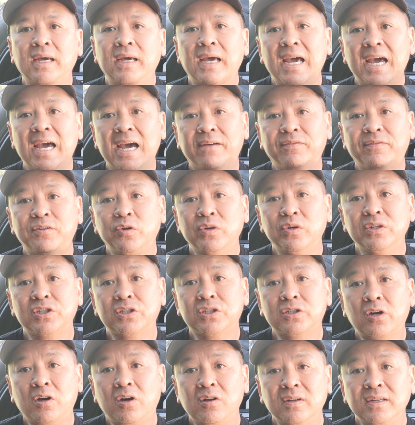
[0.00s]
After
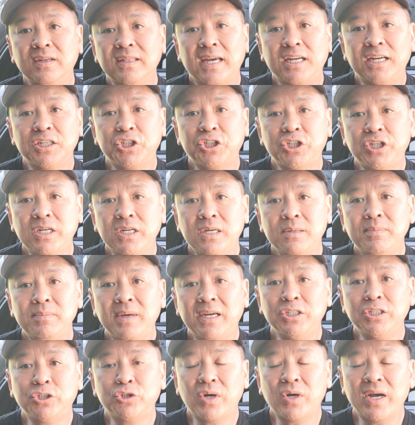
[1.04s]
installing that shim
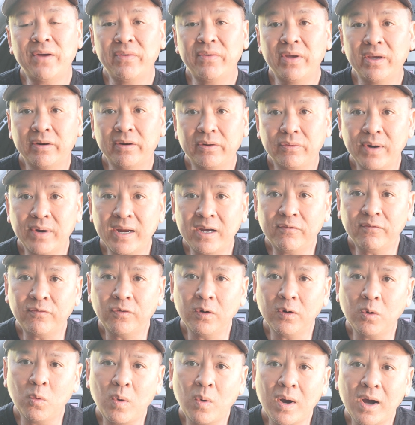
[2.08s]
and driving it around
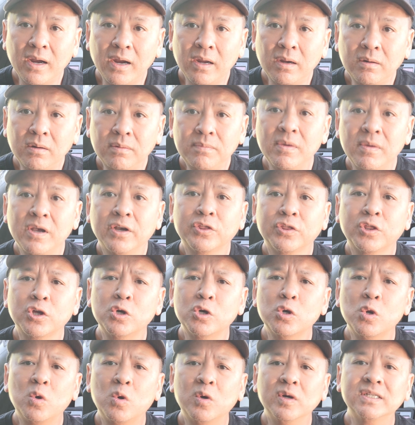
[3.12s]
for a while, the
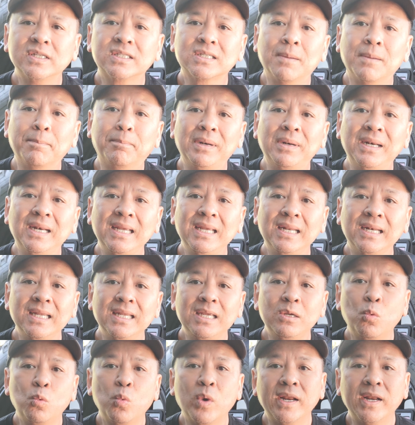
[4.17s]
noise
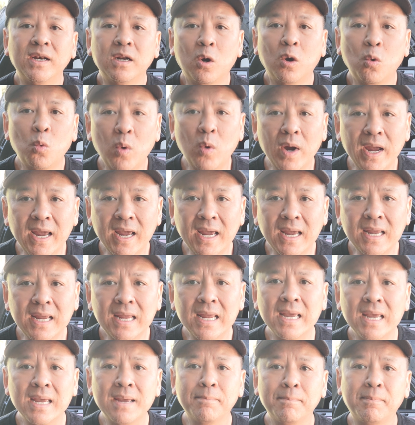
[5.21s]
completely went away.
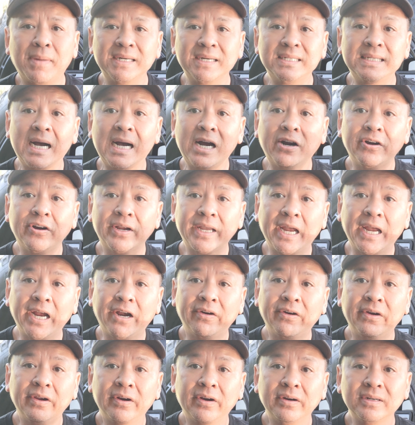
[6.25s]
My tire
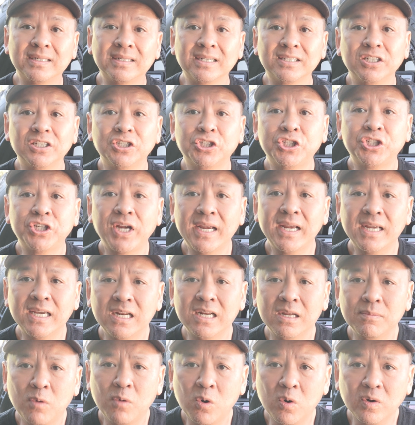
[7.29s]
carrier doesn't shake
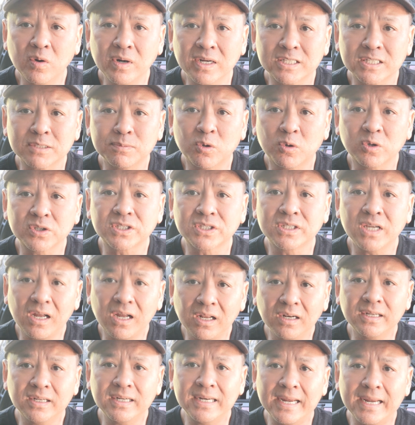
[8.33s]
anymore. It's more
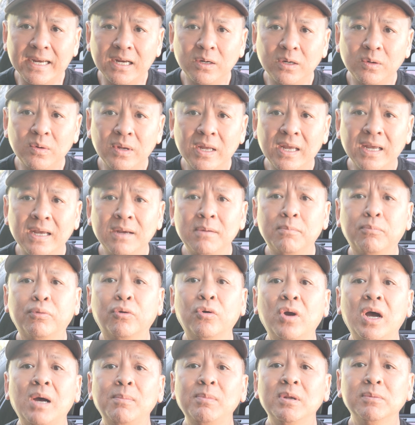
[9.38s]
solid now.
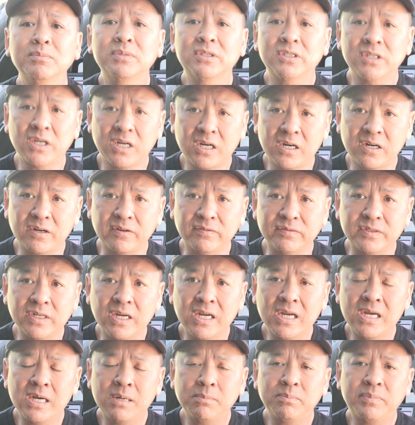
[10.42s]
Problem solved.
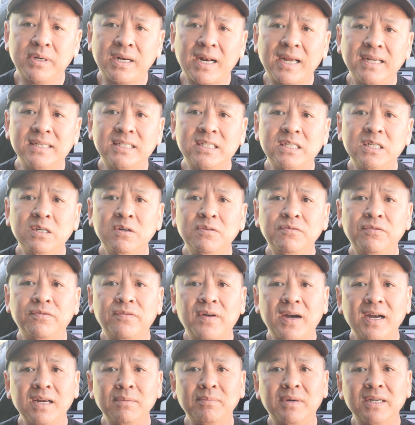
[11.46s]
But I still
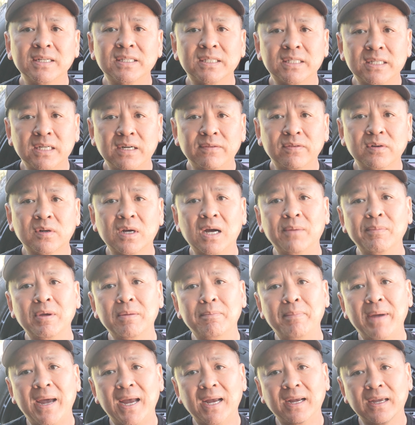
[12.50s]
find myself coming
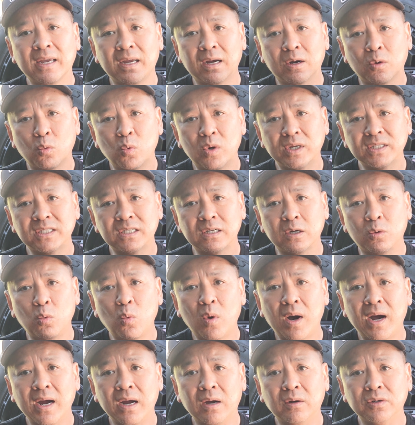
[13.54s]
back here once in a
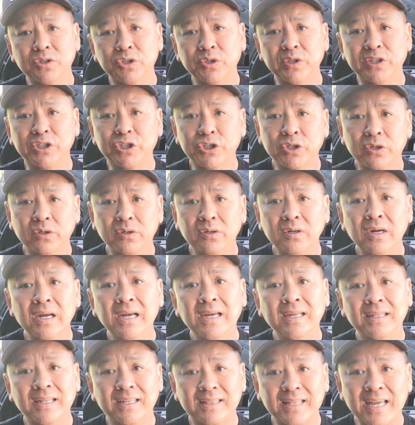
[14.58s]
while to ensure
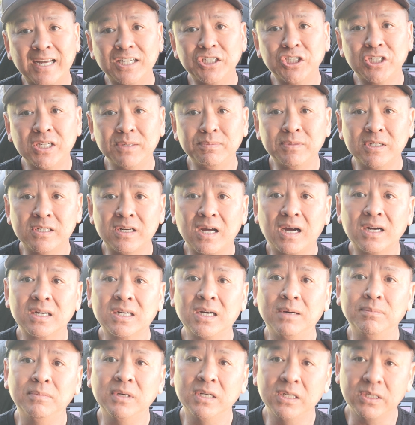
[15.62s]
that that shim did not
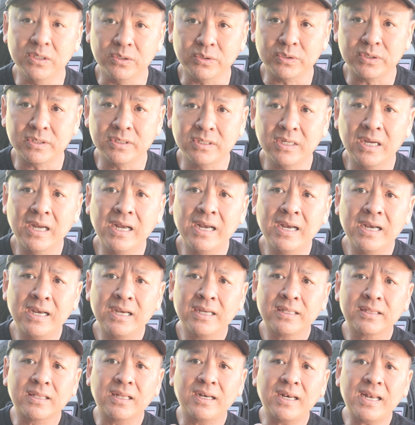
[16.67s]
come loose.
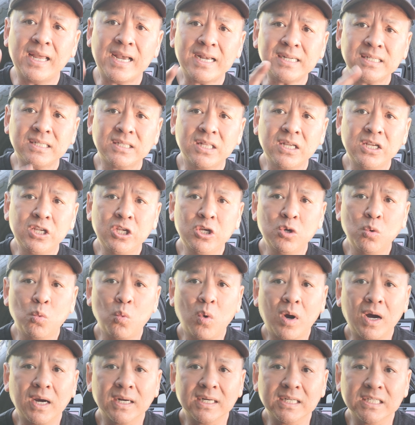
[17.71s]
The last thing you
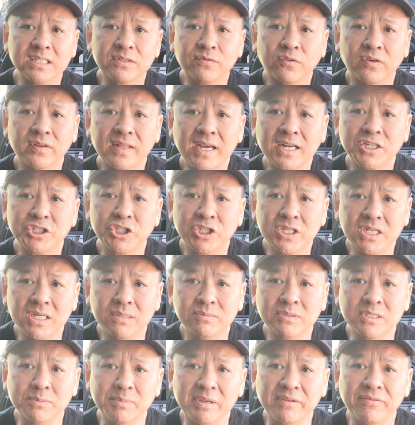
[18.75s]
want is for that
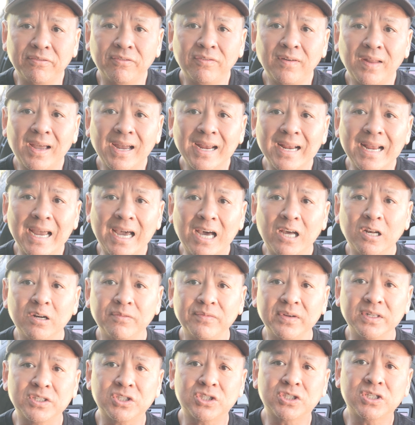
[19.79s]
shim to be flying out
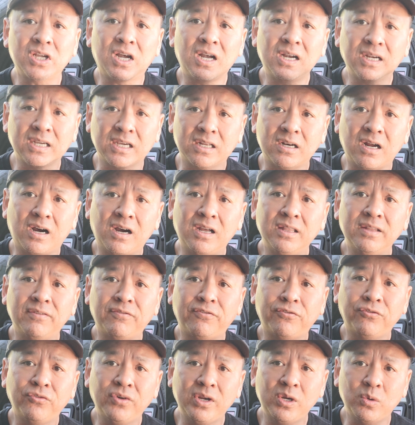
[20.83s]
of its socket on the
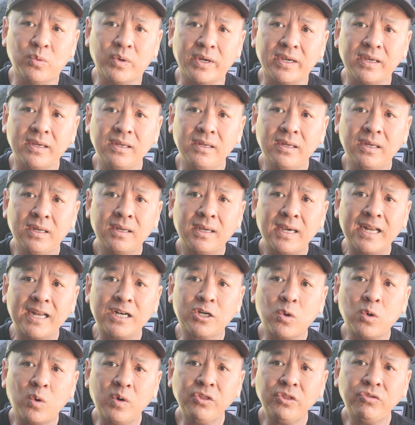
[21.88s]
freeway and
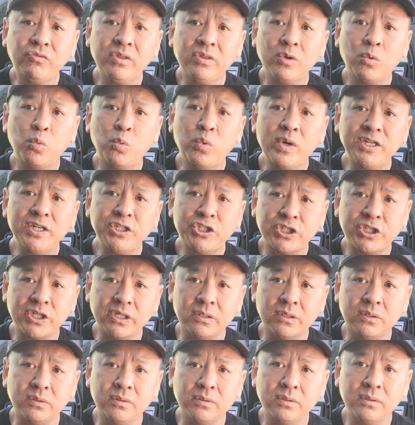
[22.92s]
going through the
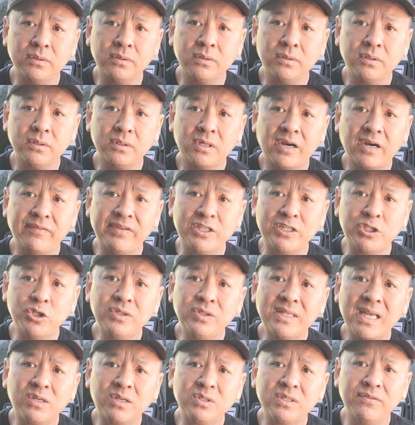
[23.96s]
windshield of a
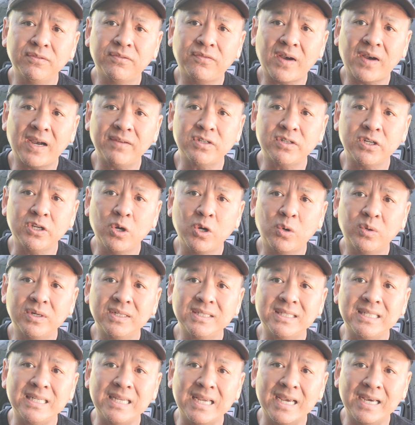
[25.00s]
2005 Toyota
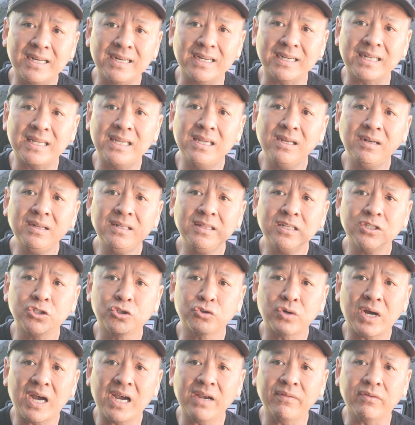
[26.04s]
Sienna and killing the
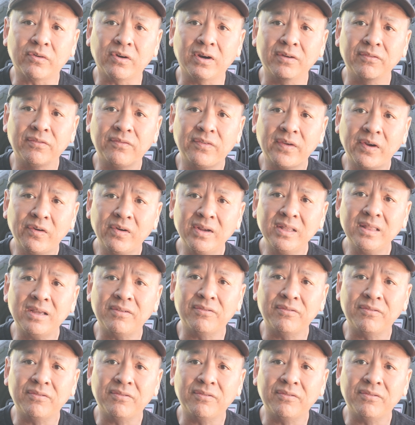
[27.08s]
driver and veering the